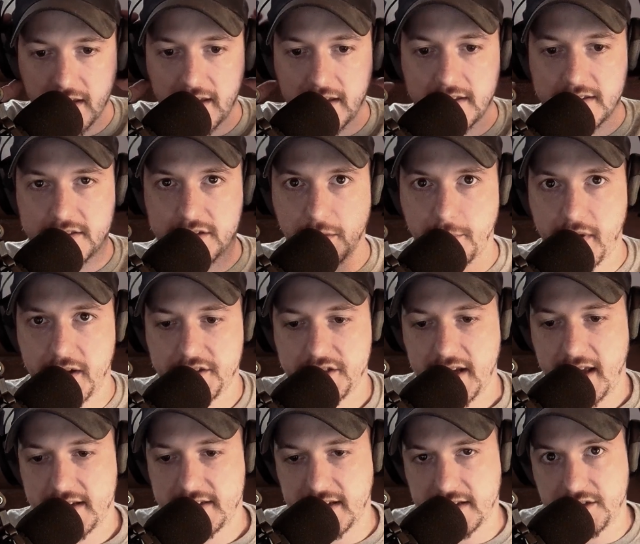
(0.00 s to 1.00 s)
in so
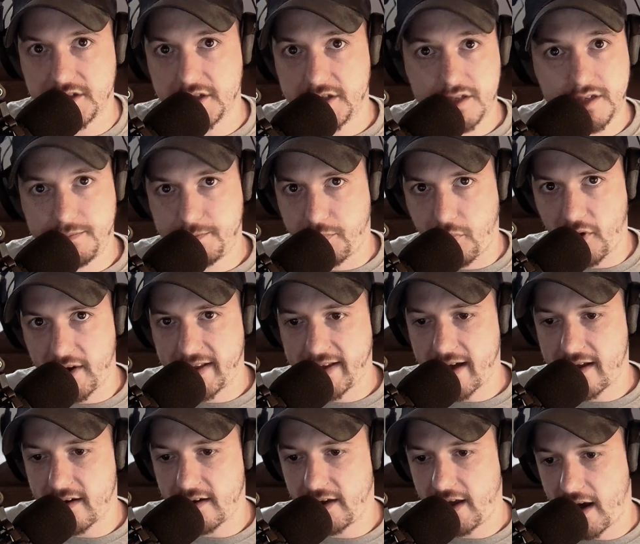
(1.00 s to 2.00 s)
much as it just
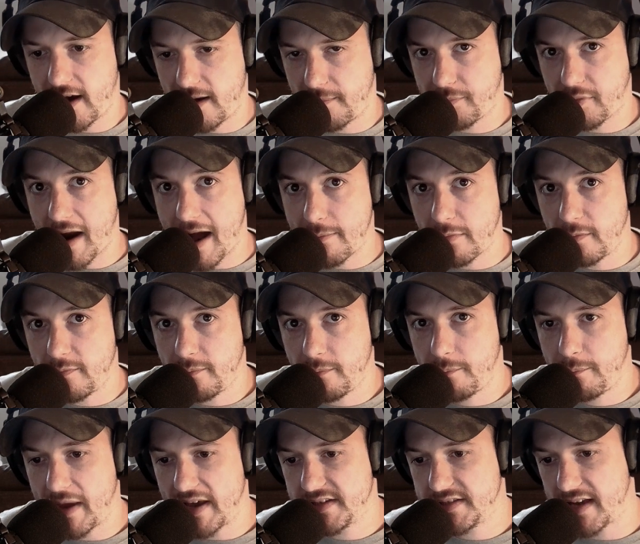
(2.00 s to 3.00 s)
pointing out a, a problem
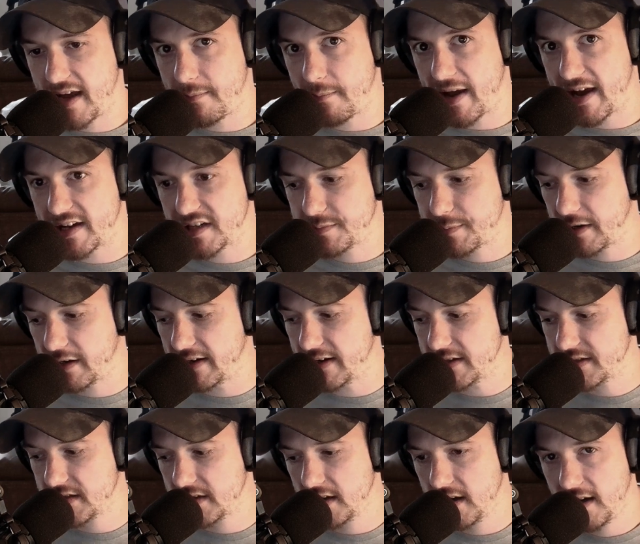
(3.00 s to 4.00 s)
based on my
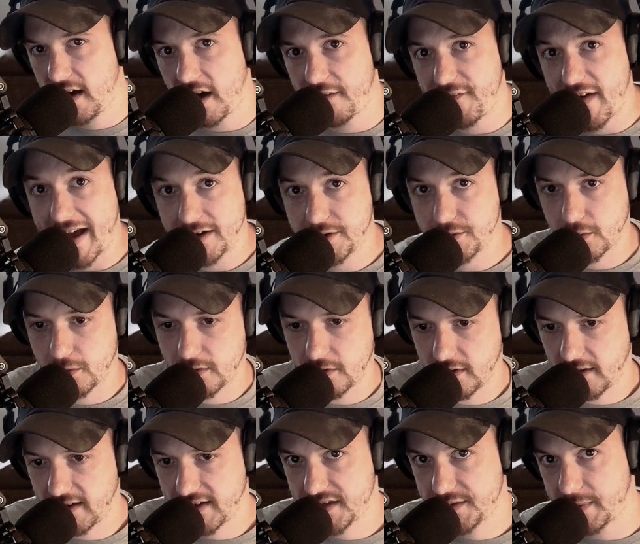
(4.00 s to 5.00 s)
experience, a
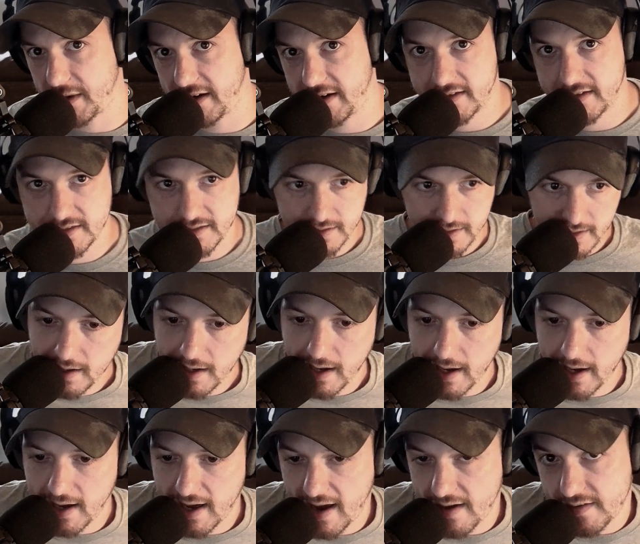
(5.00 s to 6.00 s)
factual experience.
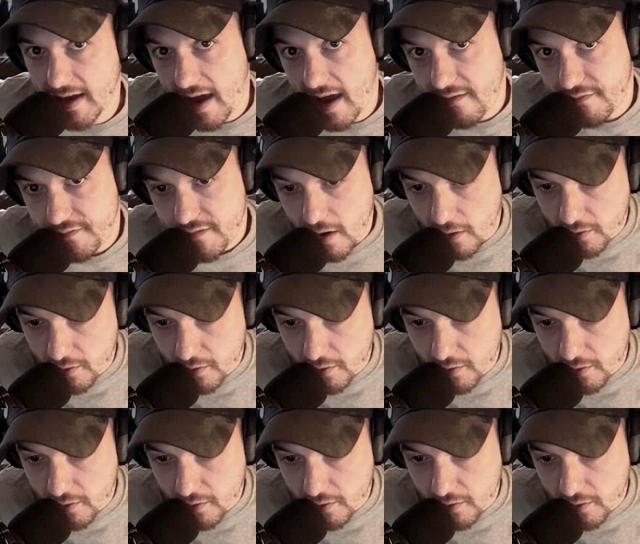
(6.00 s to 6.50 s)
Uh, I, I've